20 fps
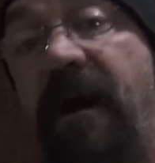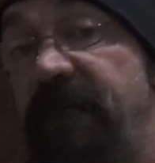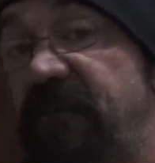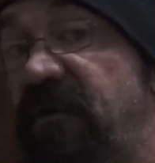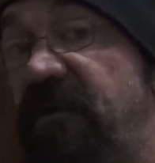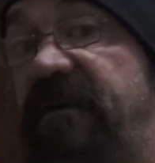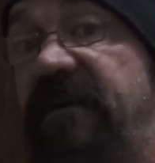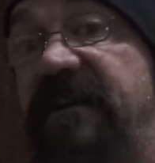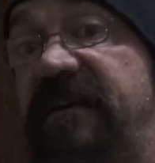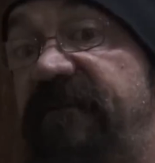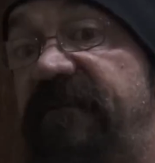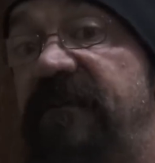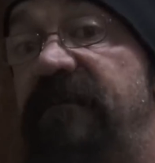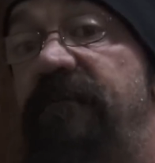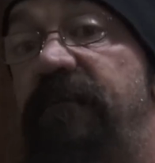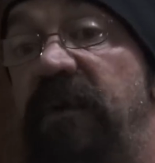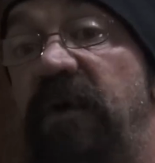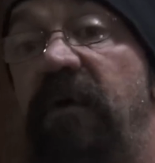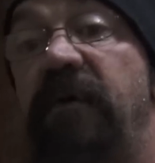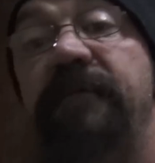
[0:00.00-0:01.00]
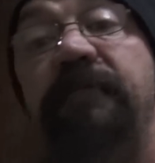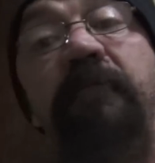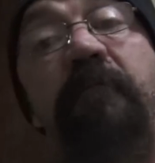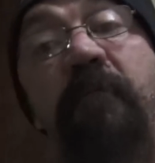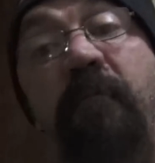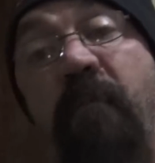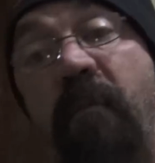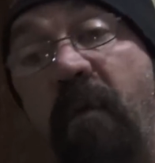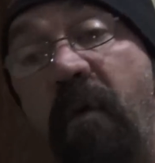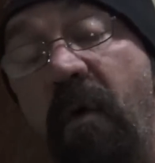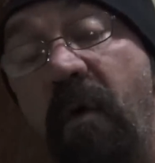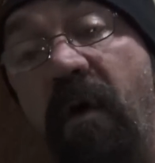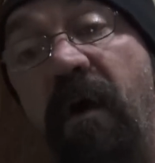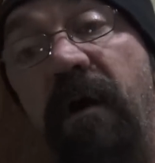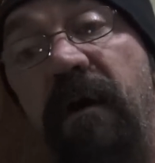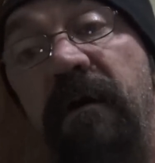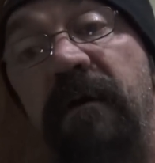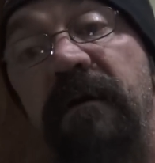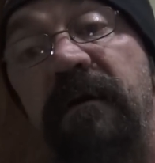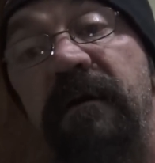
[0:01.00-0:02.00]
I'm going to even build
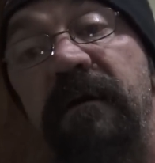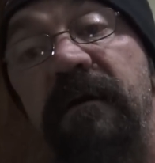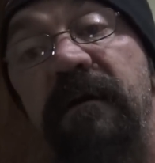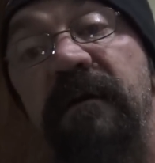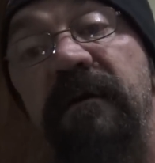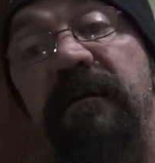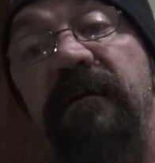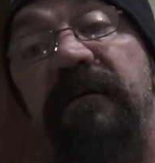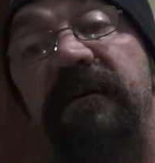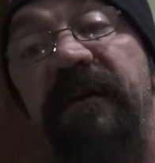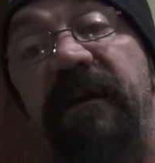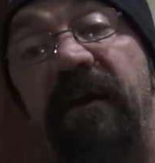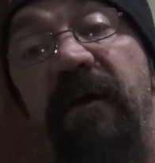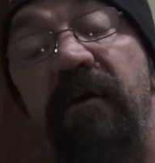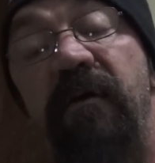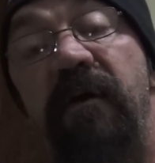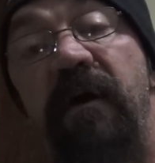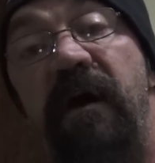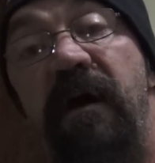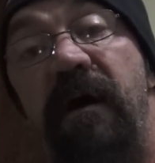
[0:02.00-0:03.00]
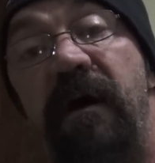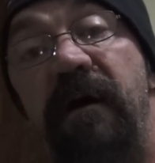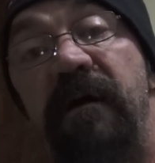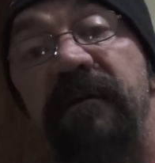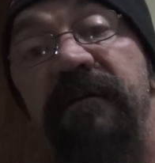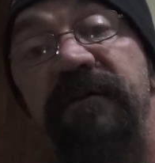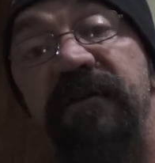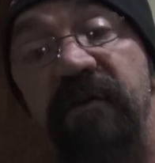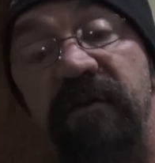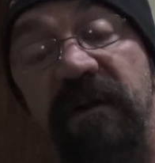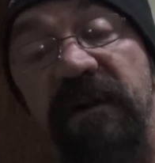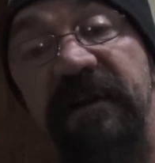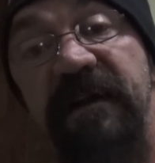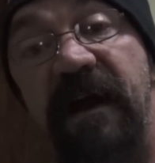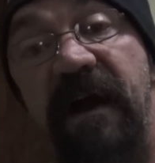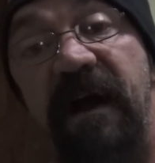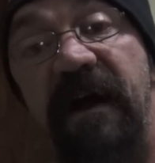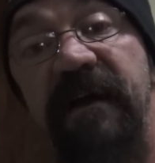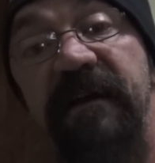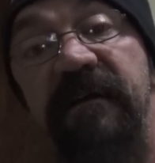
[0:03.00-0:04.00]
more, you know,
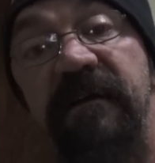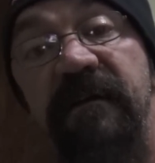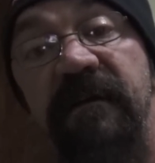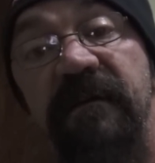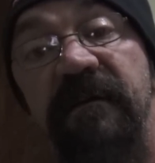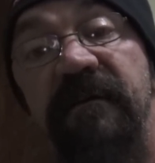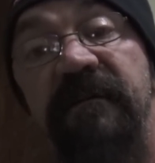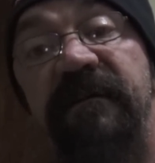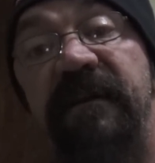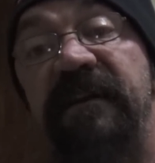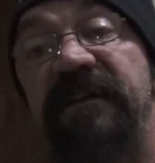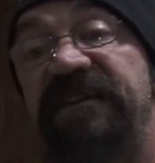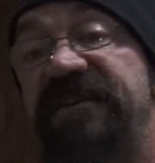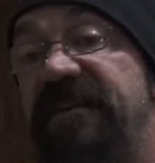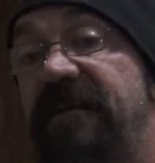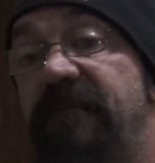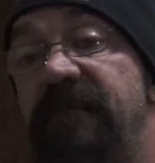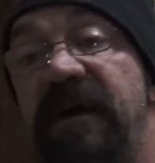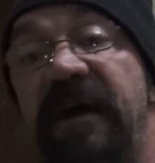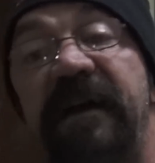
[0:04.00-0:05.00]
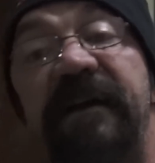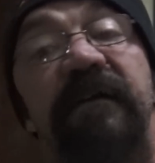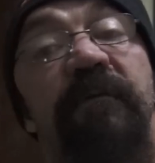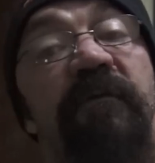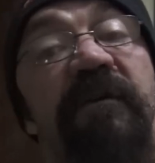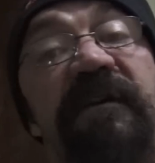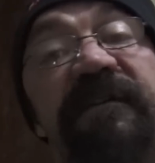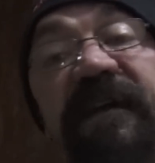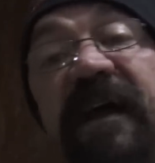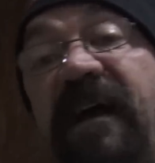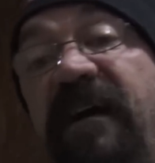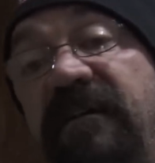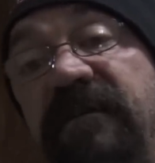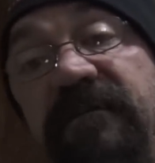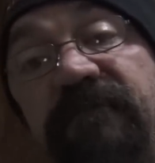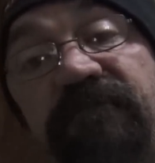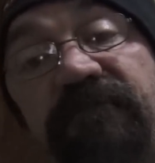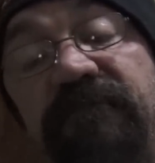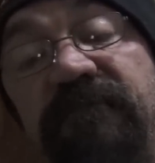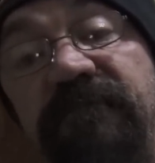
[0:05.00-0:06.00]
nuclei than somebody
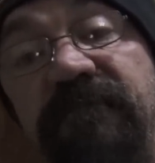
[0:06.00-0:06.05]
without